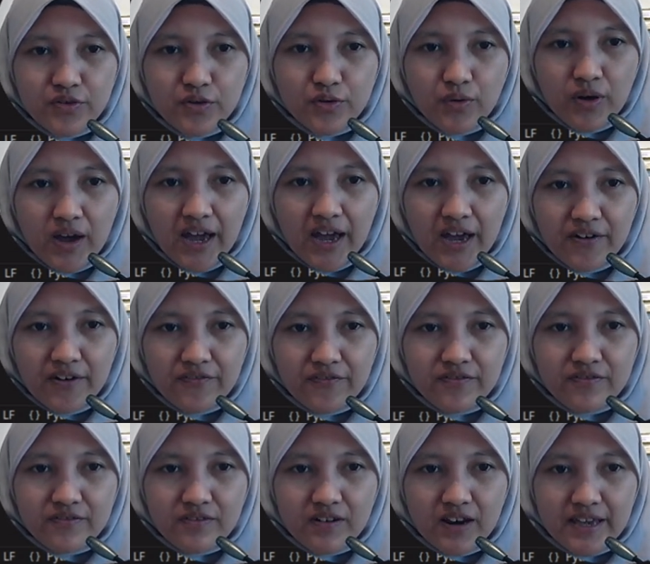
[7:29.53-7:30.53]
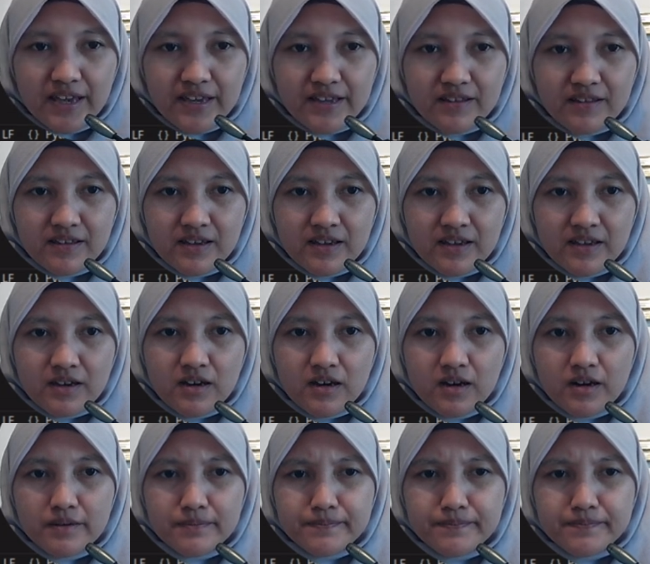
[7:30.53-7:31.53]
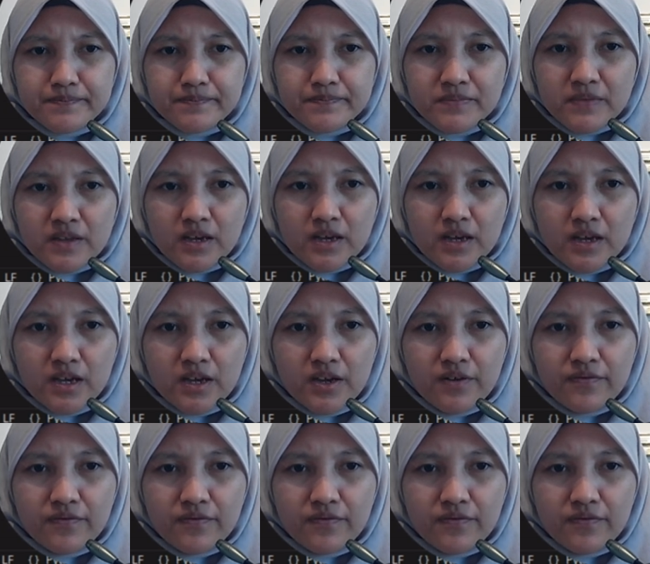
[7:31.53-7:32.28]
have like if